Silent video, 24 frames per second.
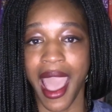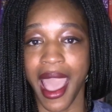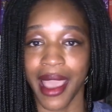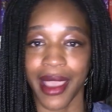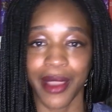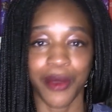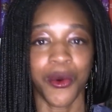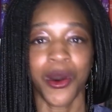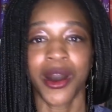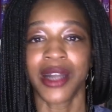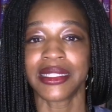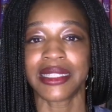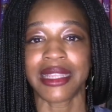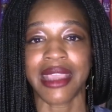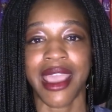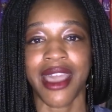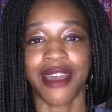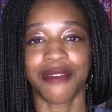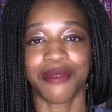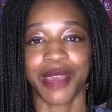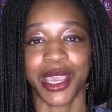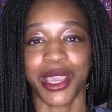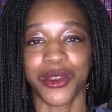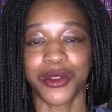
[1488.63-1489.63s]
I want to
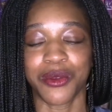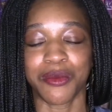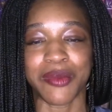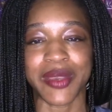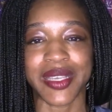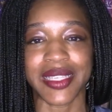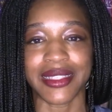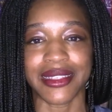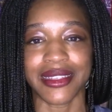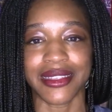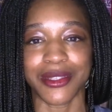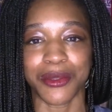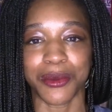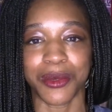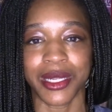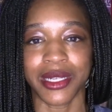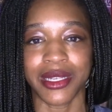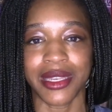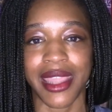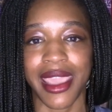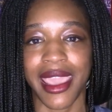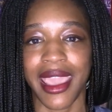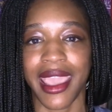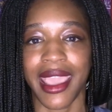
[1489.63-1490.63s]
have my own business
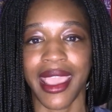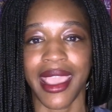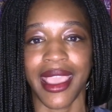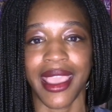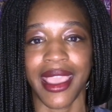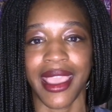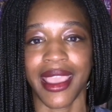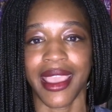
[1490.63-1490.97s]
one day,